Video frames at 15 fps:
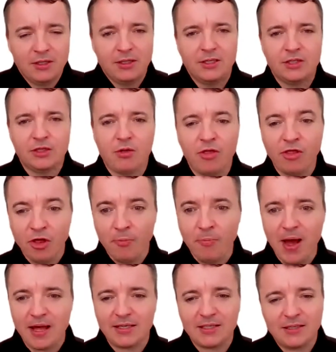So the
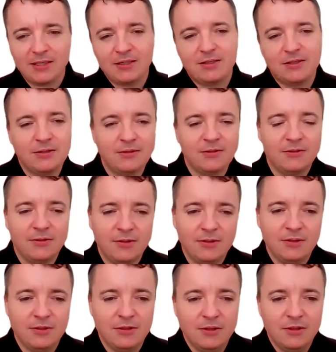best.
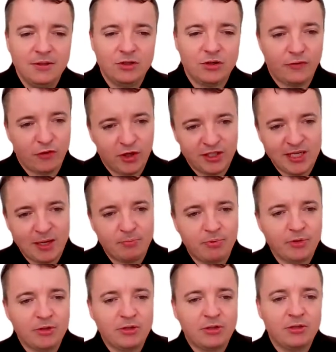So for
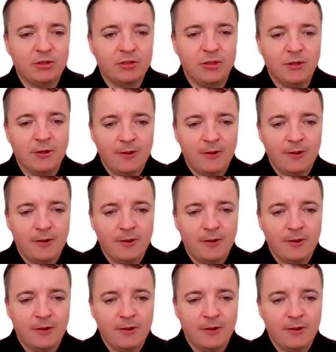example,